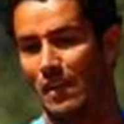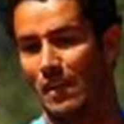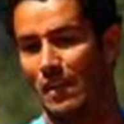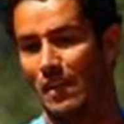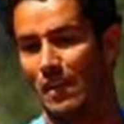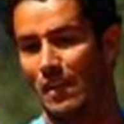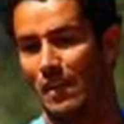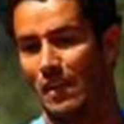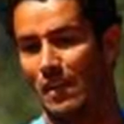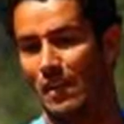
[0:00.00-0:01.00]

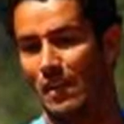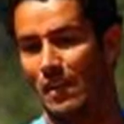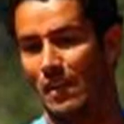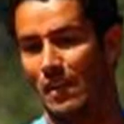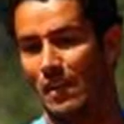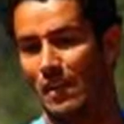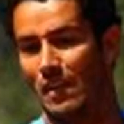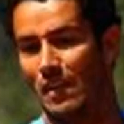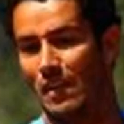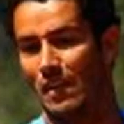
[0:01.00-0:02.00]

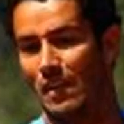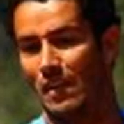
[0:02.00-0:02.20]
(no one is talking)